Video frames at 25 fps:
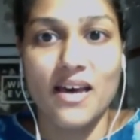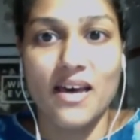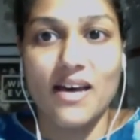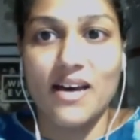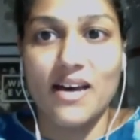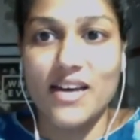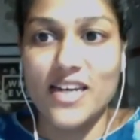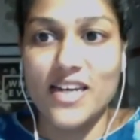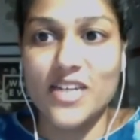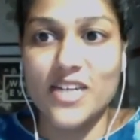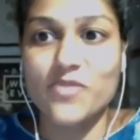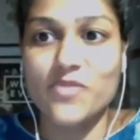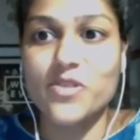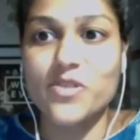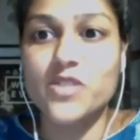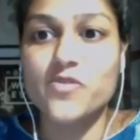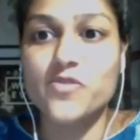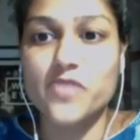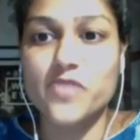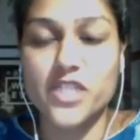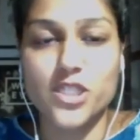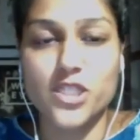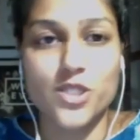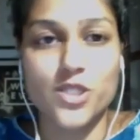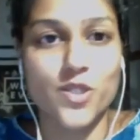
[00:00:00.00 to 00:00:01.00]
It was
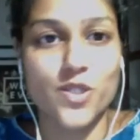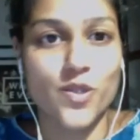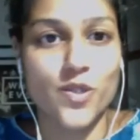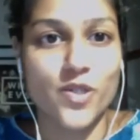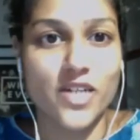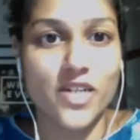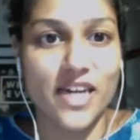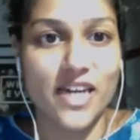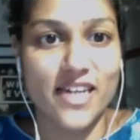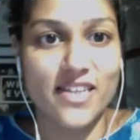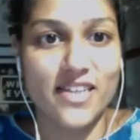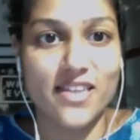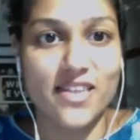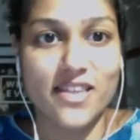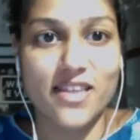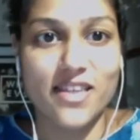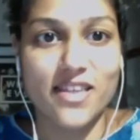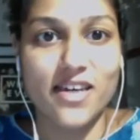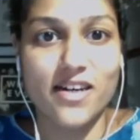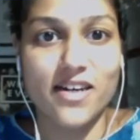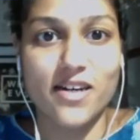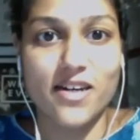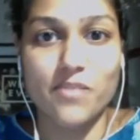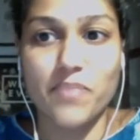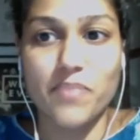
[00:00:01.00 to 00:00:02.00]
first shown at
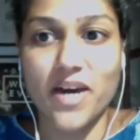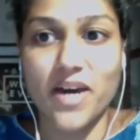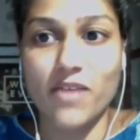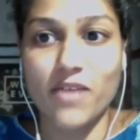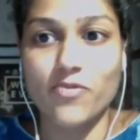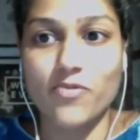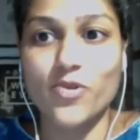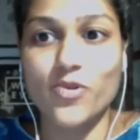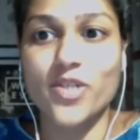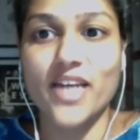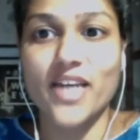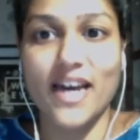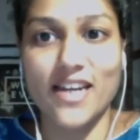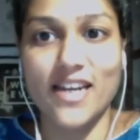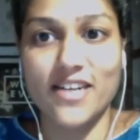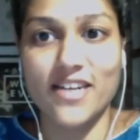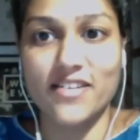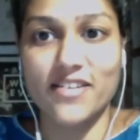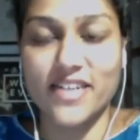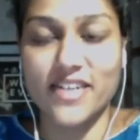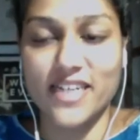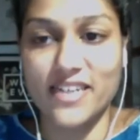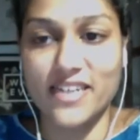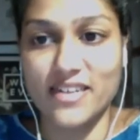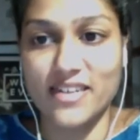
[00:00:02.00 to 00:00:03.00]
the Barefoot
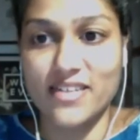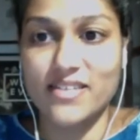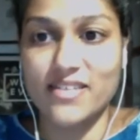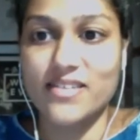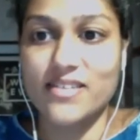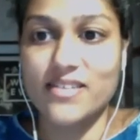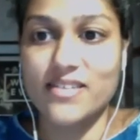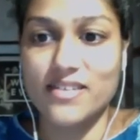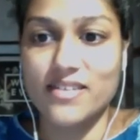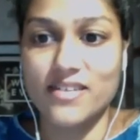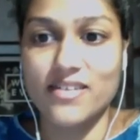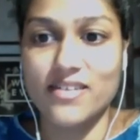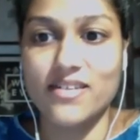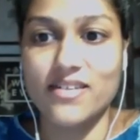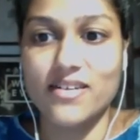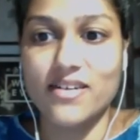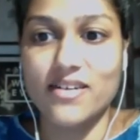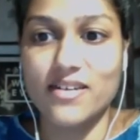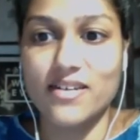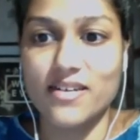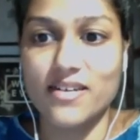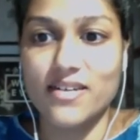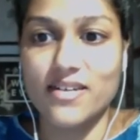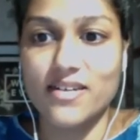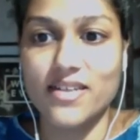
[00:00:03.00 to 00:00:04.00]
Gallery
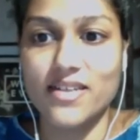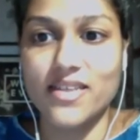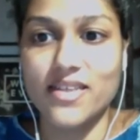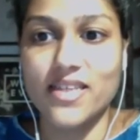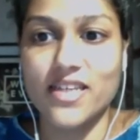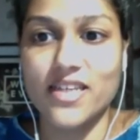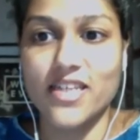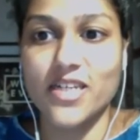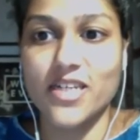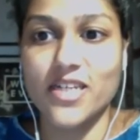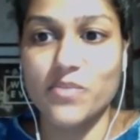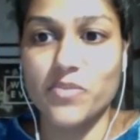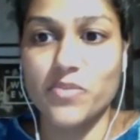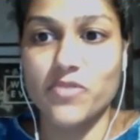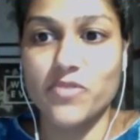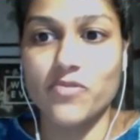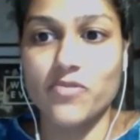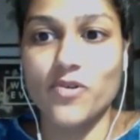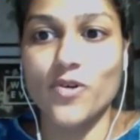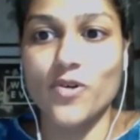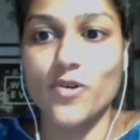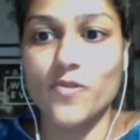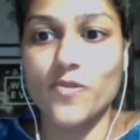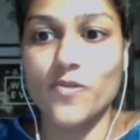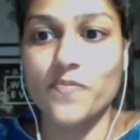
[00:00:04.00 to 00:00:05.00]
the year before.